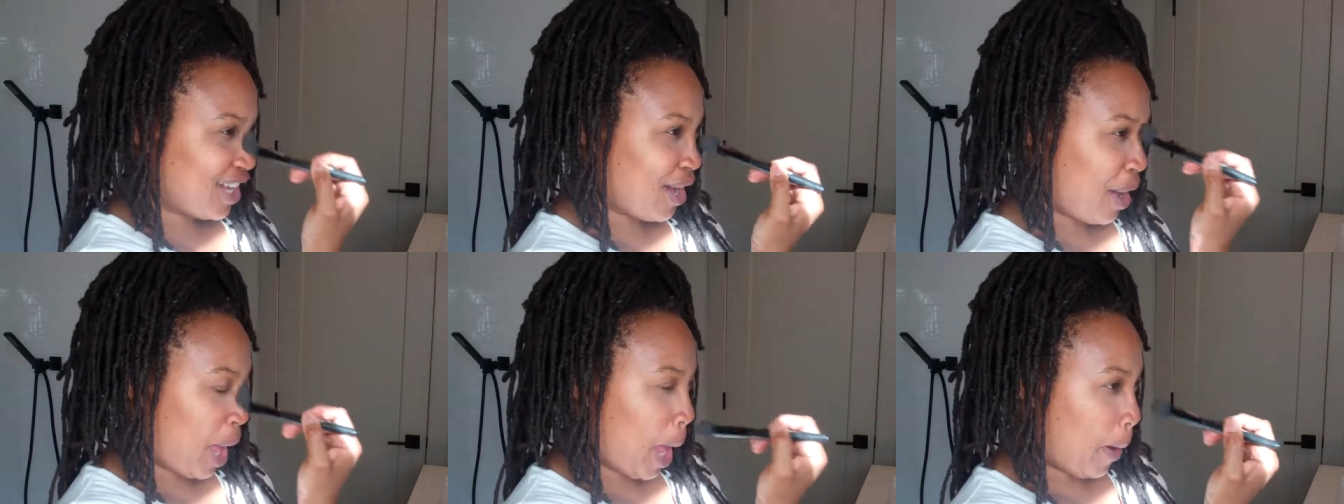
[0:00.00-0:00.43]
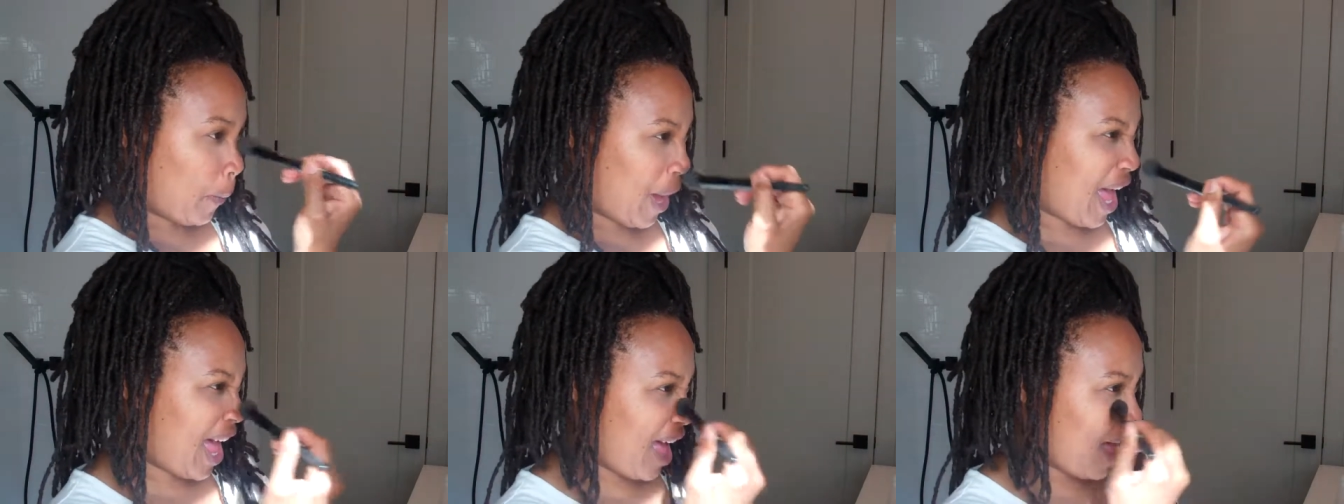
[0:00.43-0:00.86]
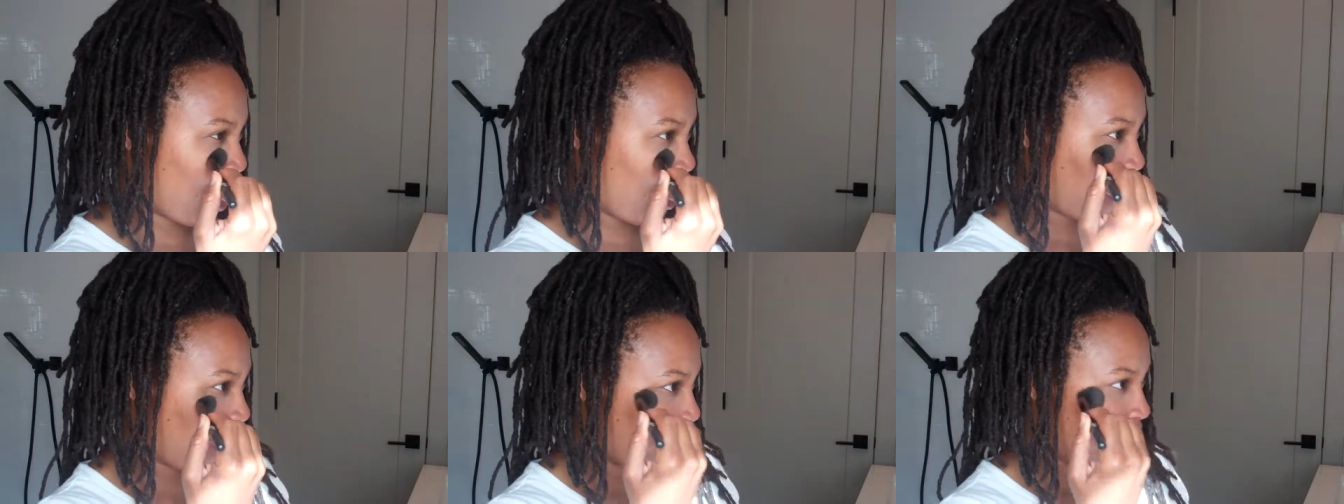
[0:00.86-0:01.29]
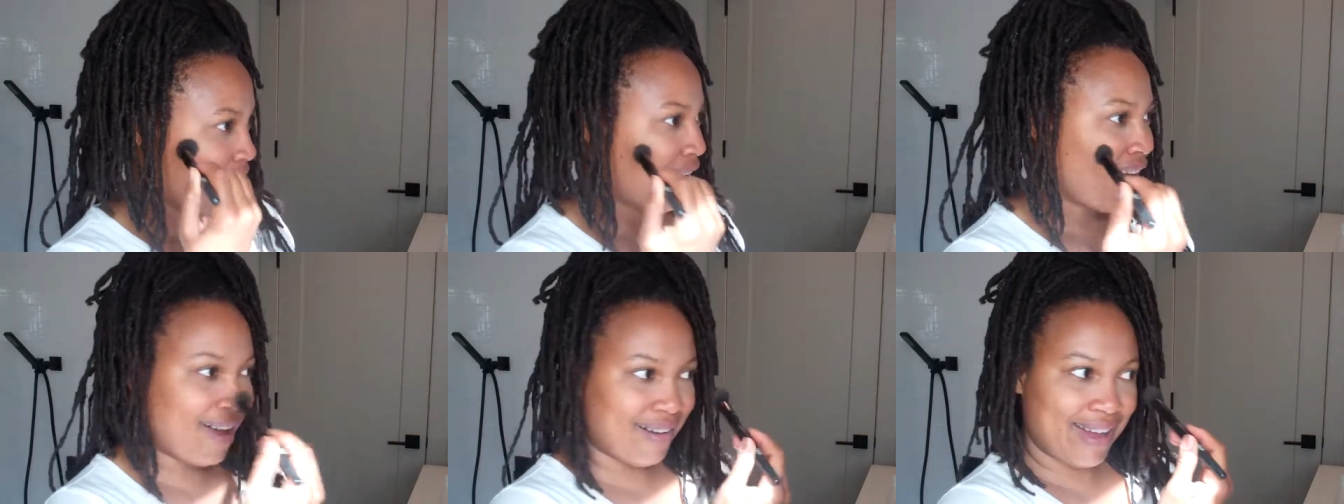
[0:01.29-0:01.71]
What? I
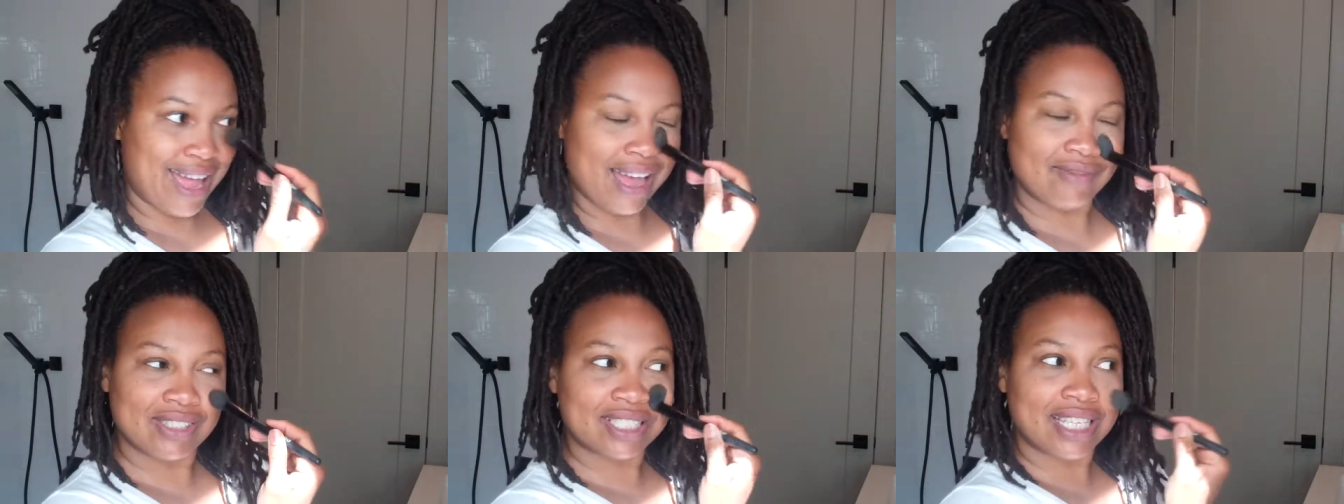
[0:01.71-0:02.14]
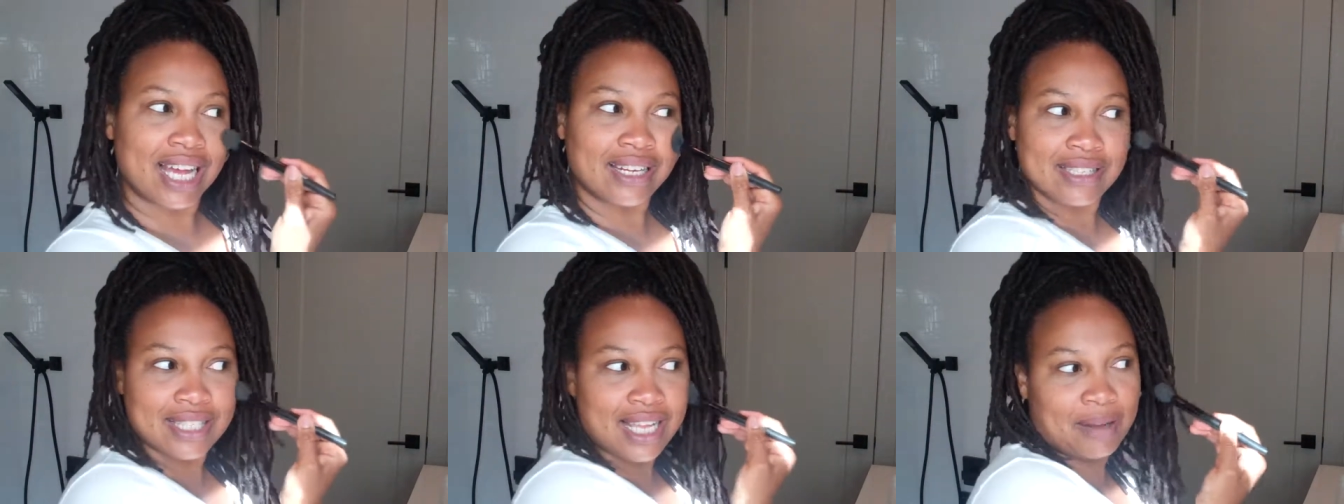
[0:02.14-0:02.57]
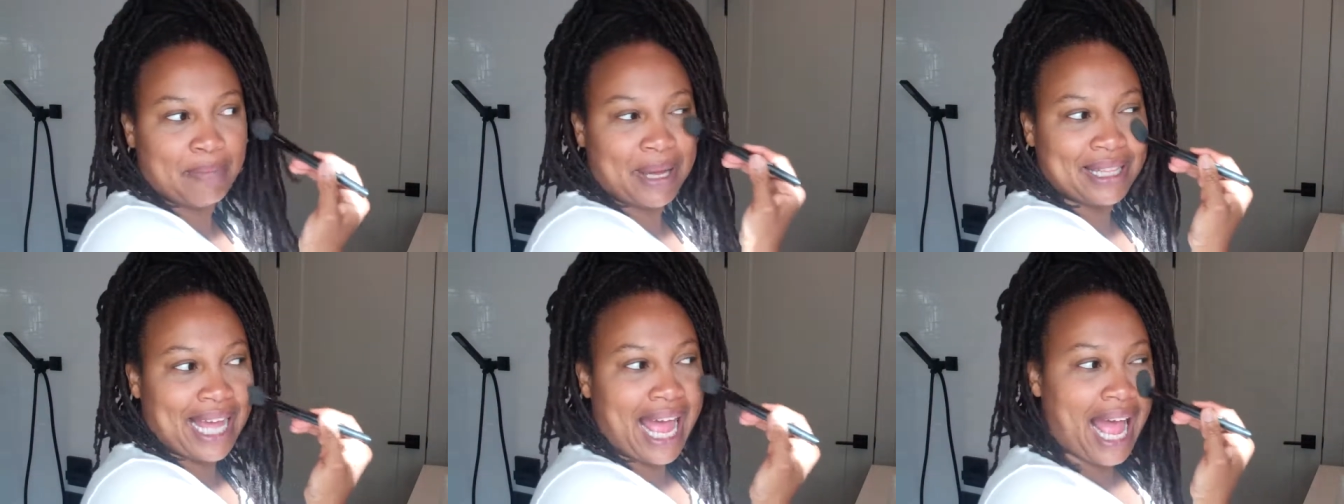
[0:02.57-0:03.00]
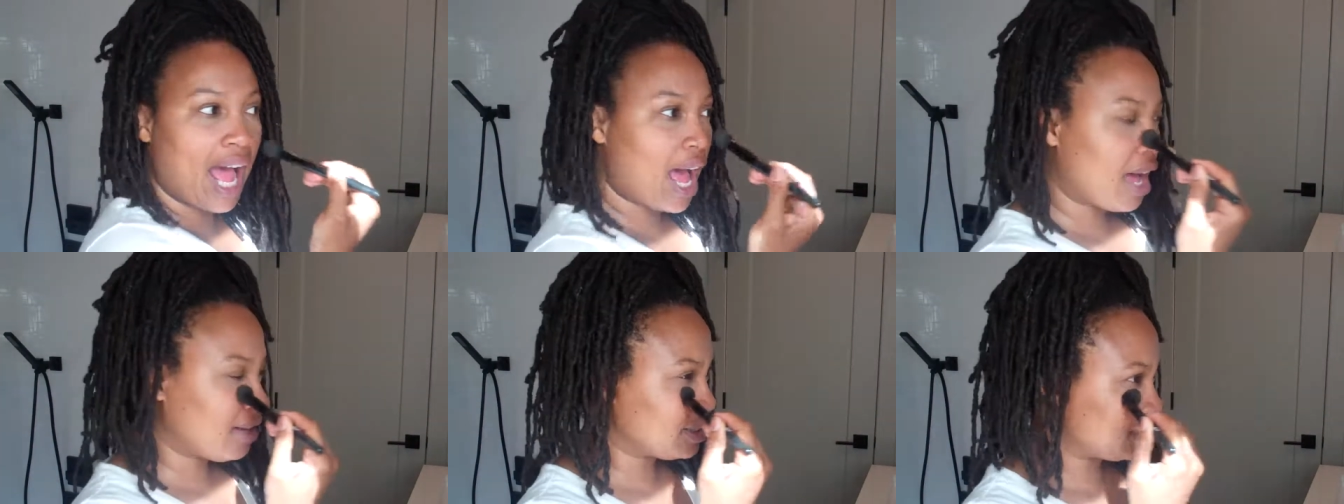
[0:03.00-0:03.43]
don't have this kind of
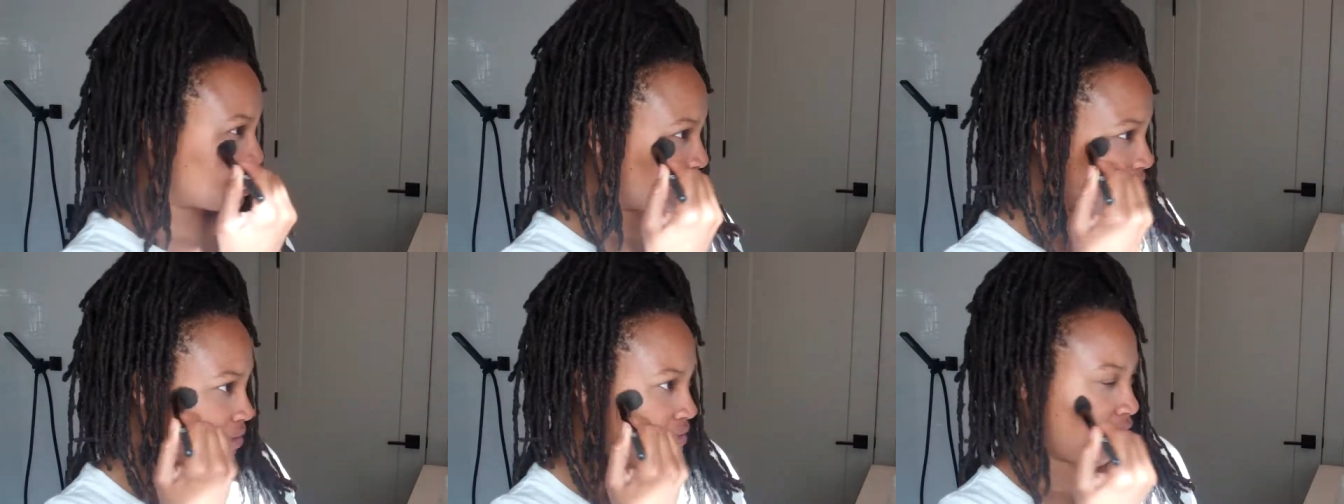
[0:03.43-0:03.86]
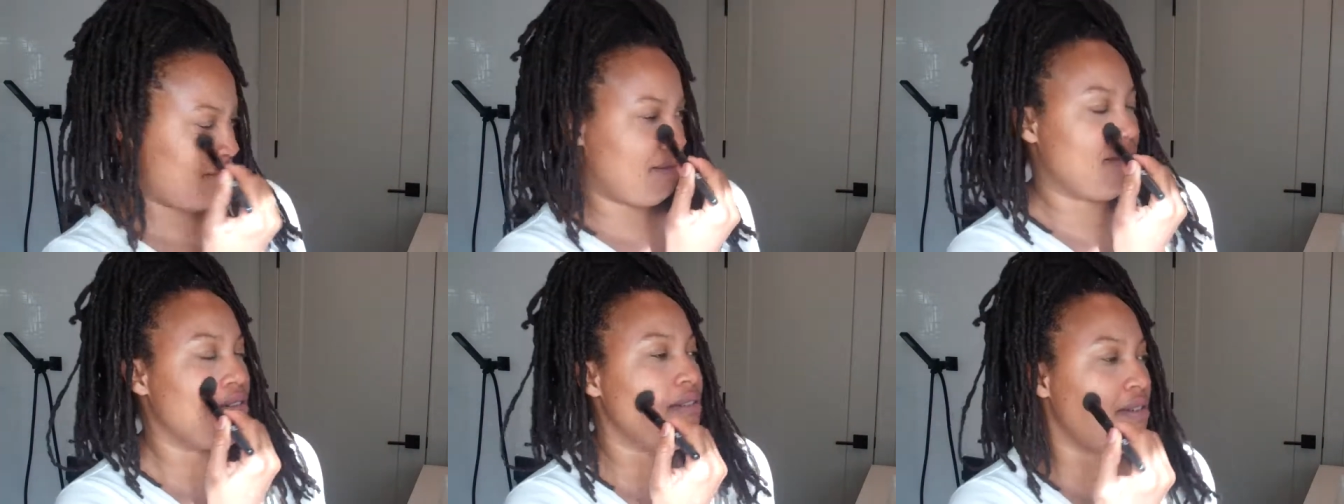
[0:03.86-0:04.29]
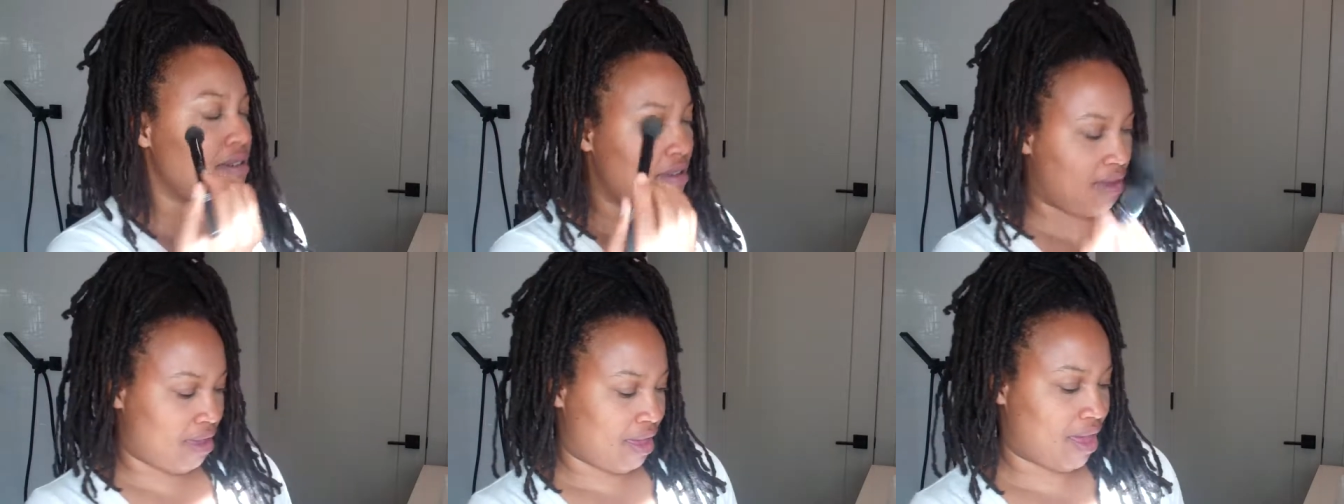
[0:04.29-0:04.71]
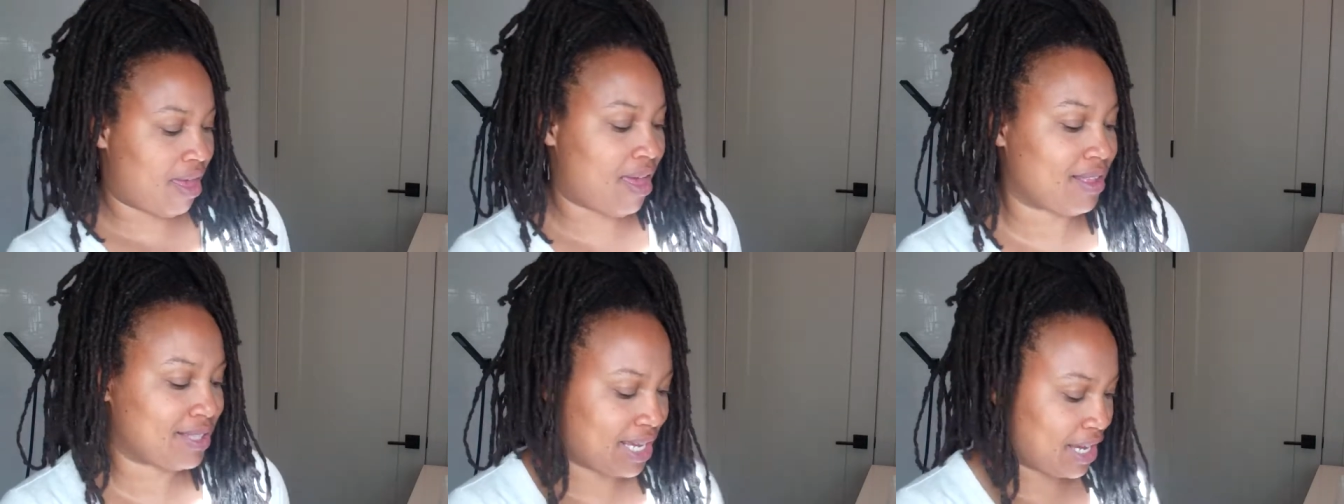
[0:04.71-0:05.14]
setup at the house.